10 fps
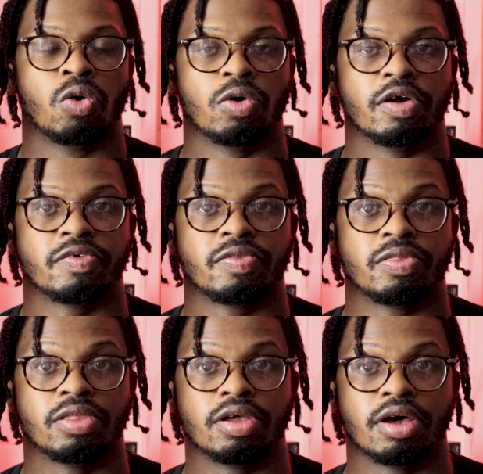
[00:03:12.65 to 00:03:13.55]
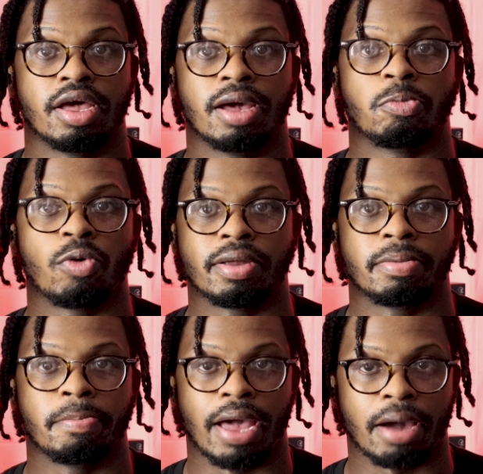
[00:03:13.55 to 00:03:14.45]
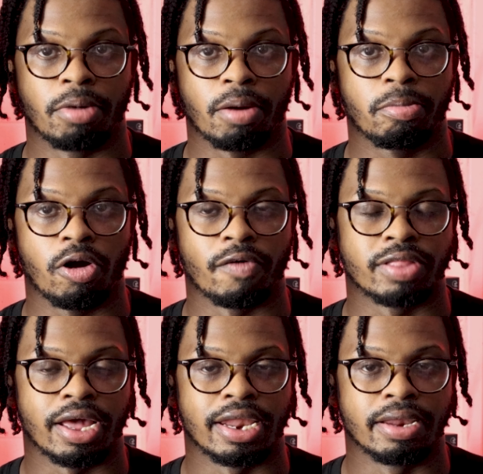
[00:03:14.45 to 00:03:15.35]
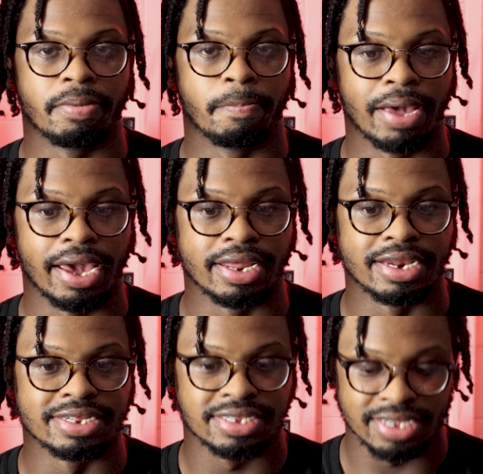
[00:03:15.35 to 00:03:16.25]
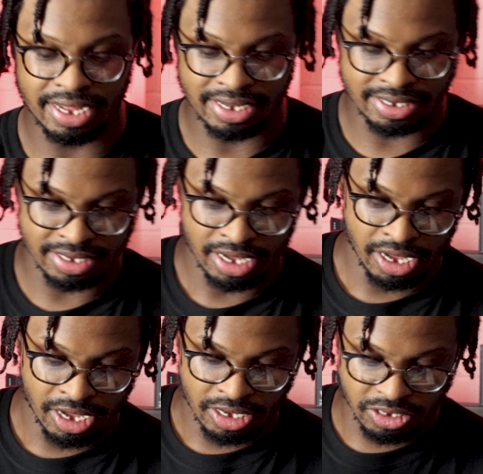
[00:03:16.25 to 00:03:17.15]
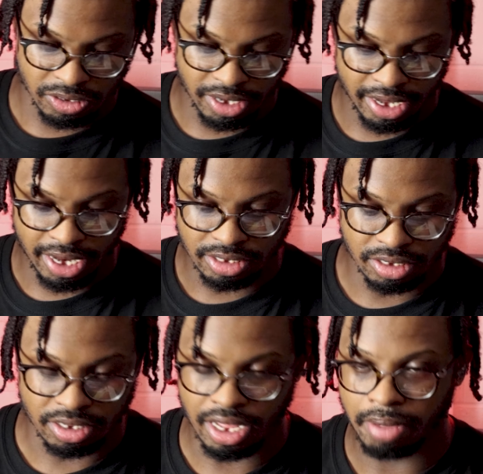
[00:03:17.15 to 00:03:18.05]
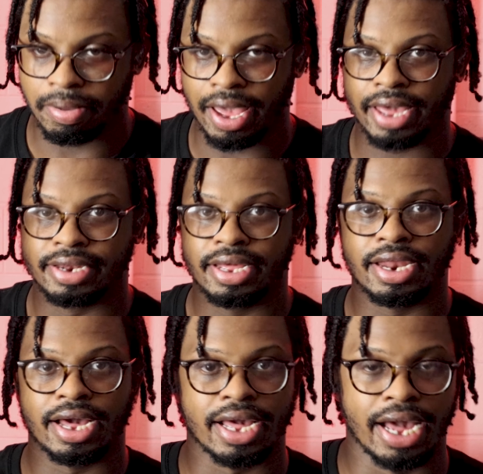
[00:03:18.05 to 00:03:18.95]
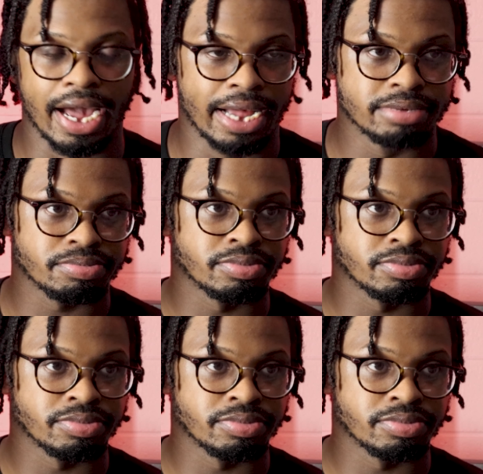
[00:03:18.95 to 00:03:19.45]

with the M one MacBook Pro, if that didn't made any sense. So then I took that back, and then I got